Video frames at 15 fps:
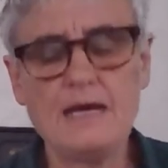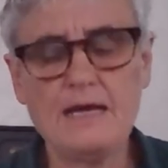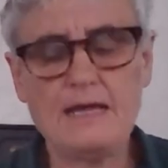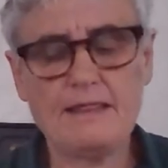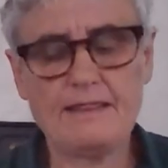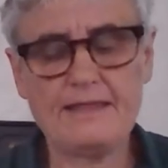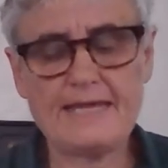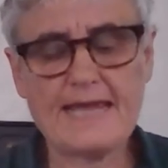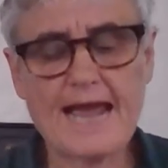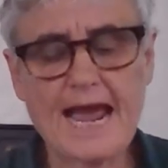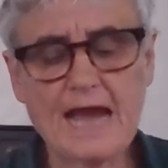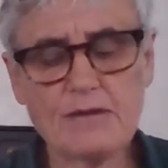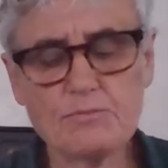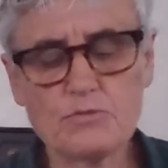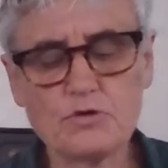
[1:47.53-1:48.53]
The
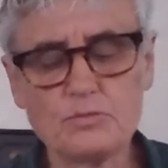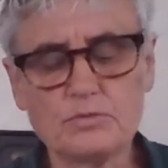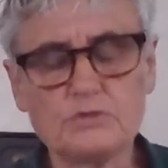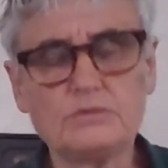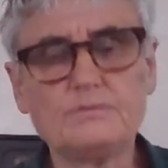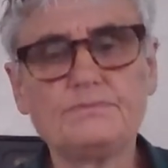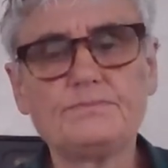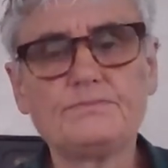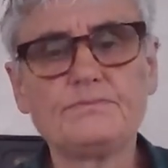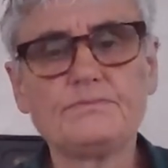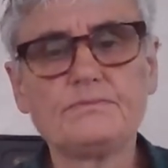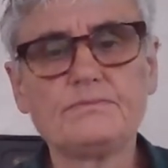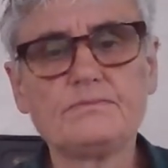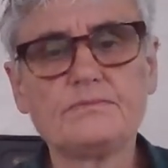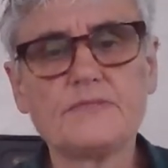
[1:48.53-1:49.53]
admirable
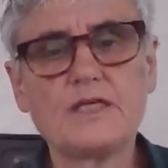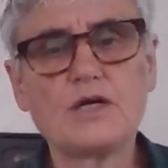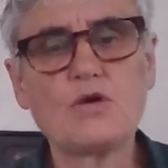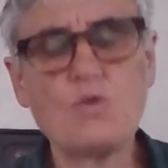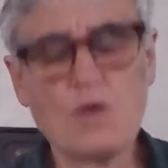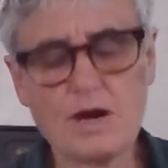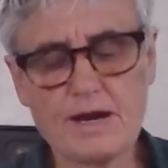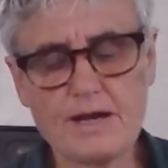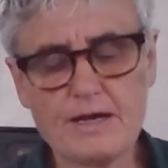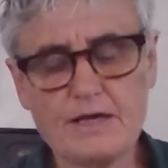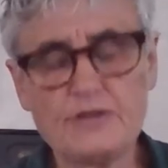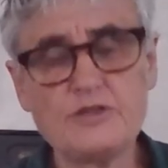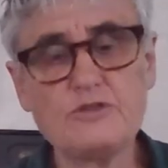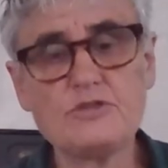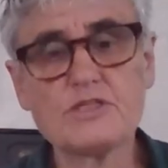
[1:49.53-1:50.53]
acquire a
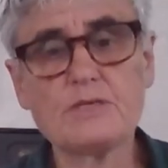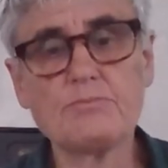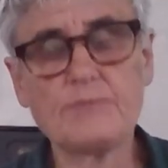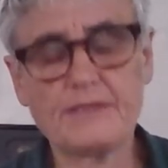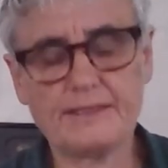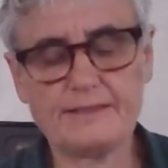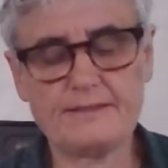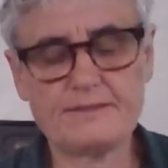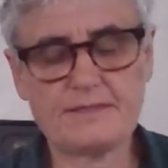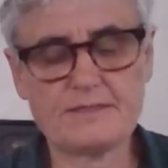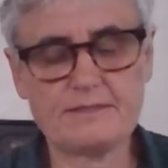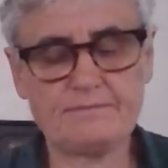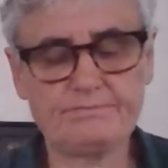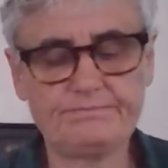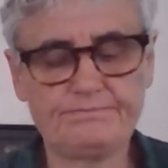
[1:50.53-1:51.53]
do something list.
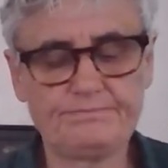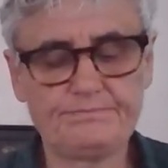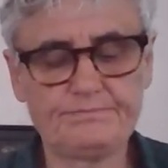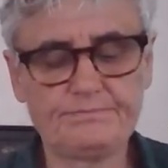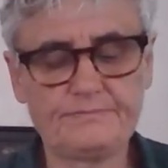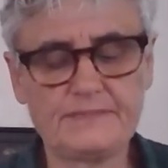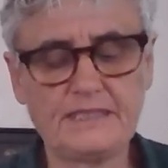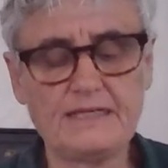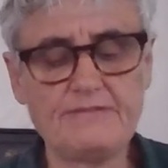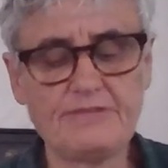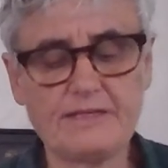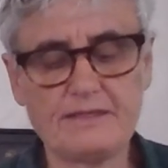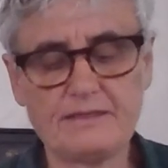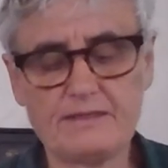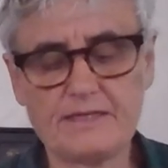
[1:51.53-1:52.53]
The
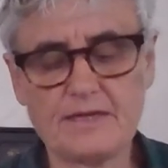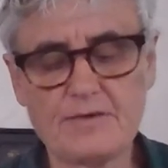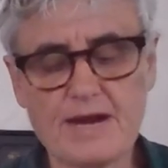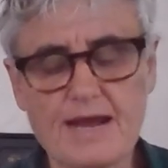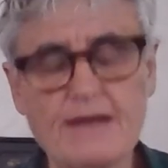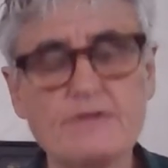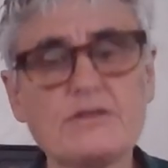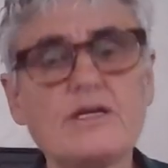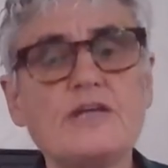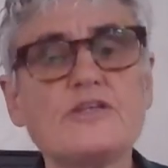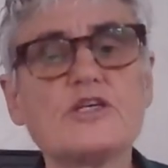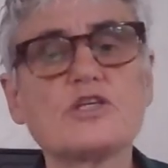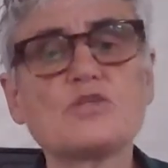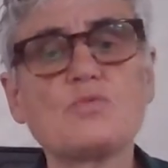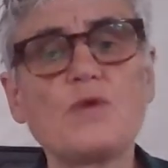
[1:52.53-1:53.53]
living go out,
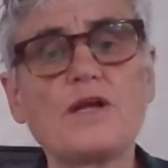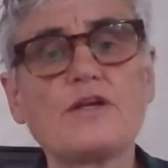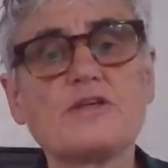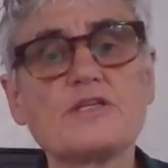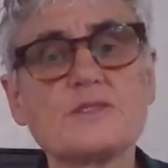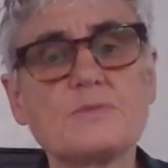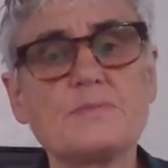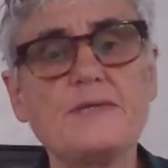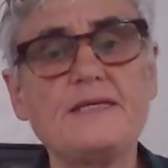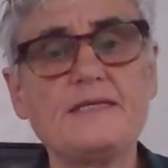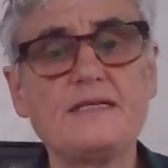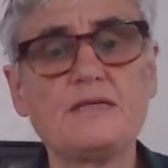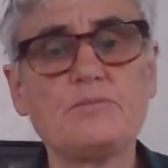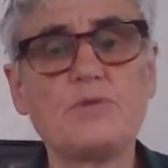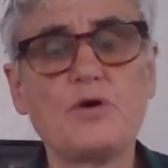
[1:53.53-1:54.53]
just one
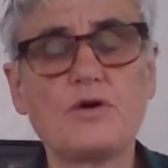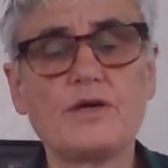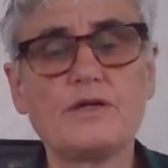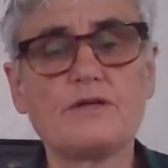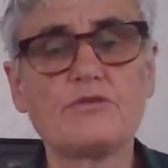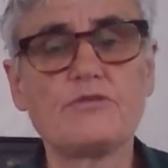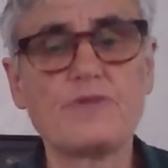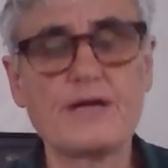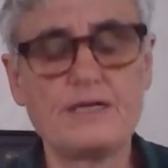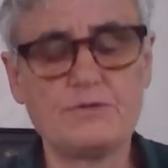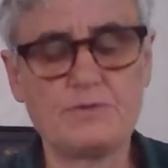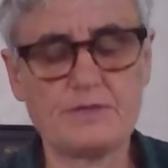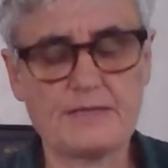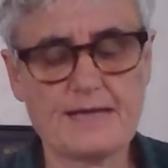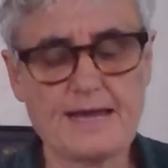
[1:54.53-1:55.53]
speaking pocket arrayed with
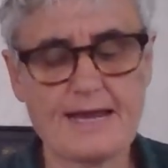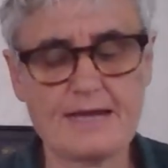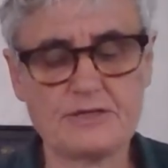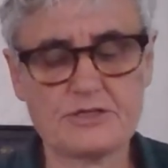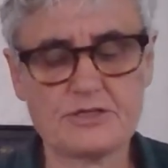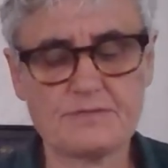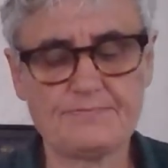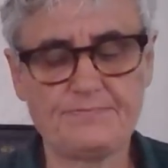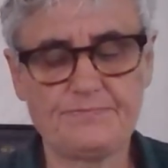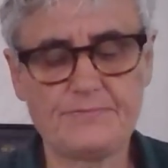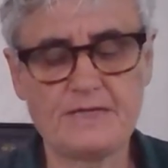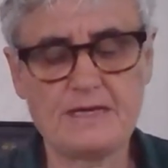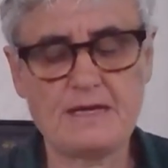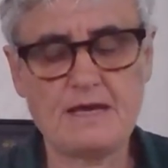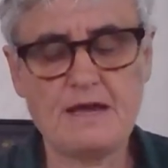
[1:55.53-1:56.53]
cash,
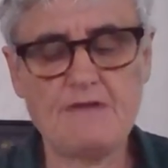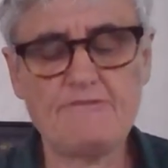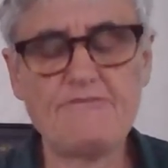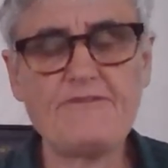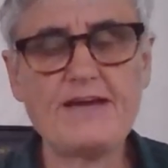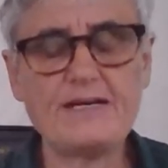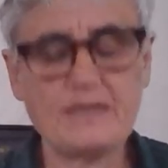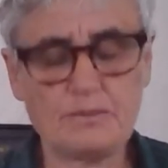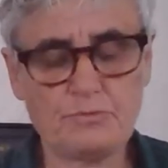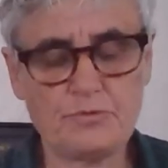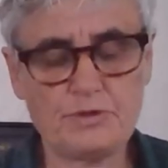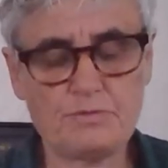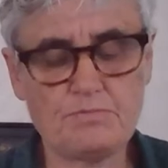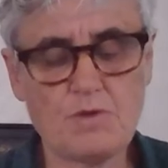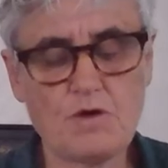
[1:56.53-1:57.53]
fed up
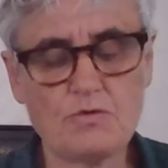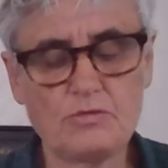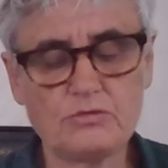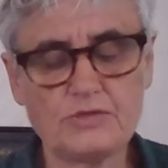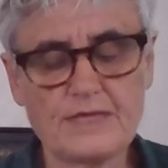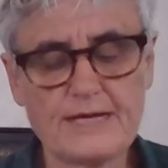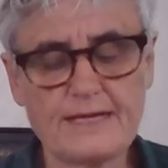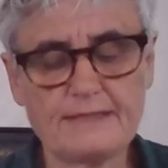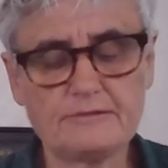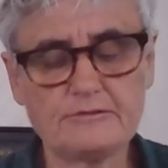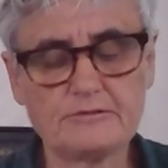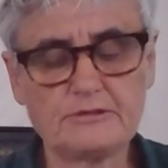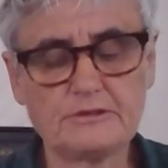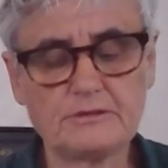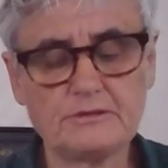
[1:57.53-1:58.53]
with moral
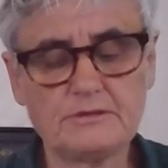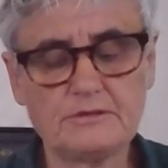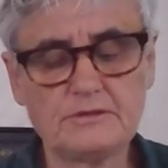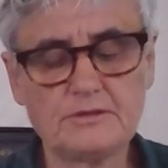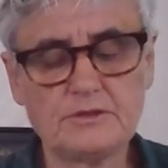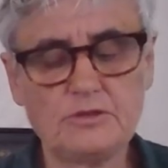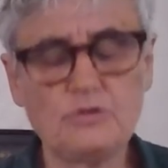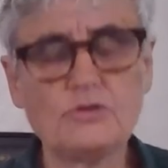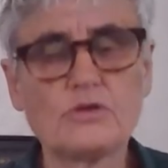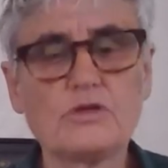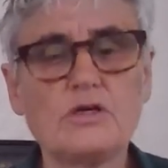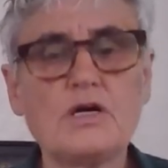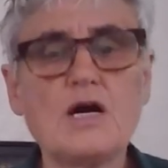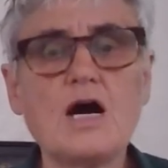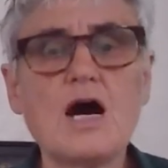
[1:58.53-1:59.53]
tales. Look,
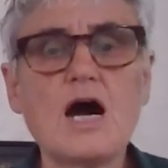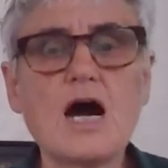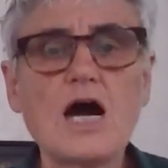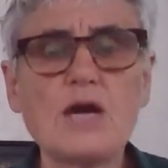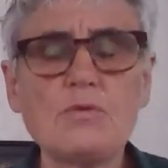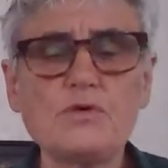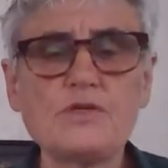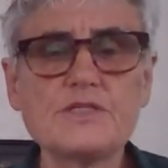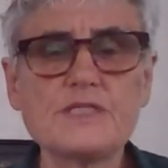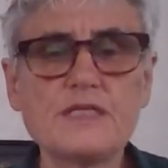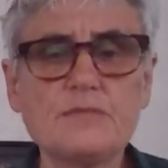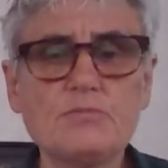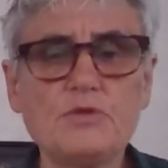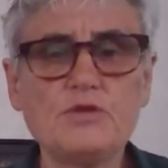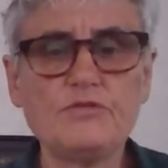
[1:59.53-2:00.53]
I want to see a
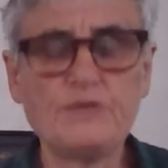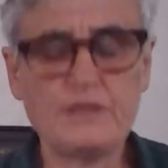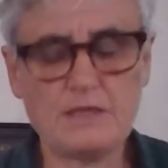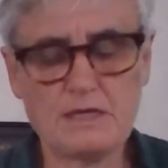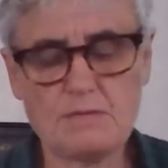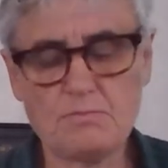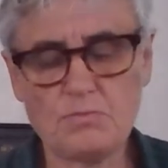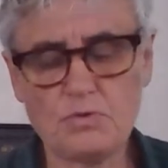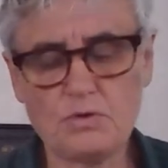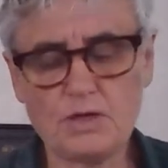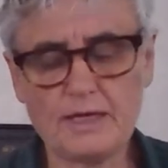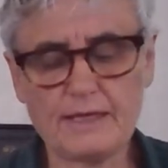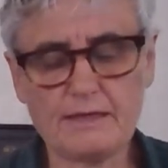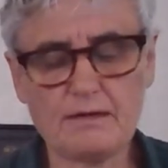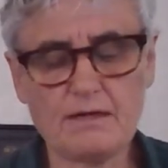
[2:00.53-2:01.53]
movie more
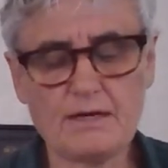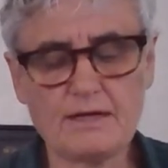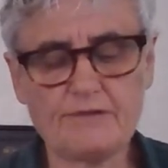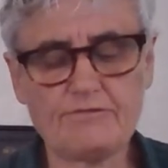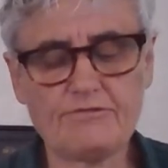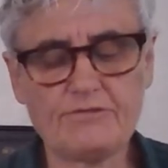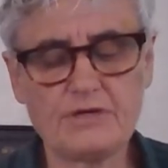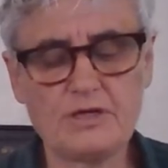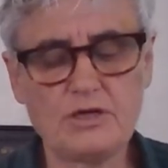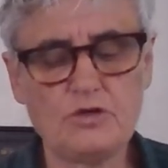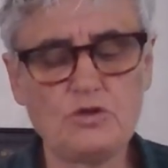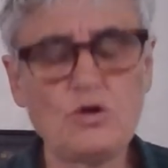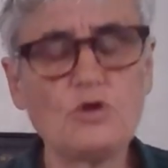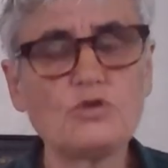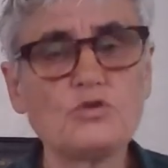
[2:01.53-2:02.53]
like life,
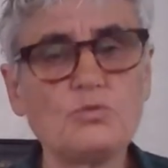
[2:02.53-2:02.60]
not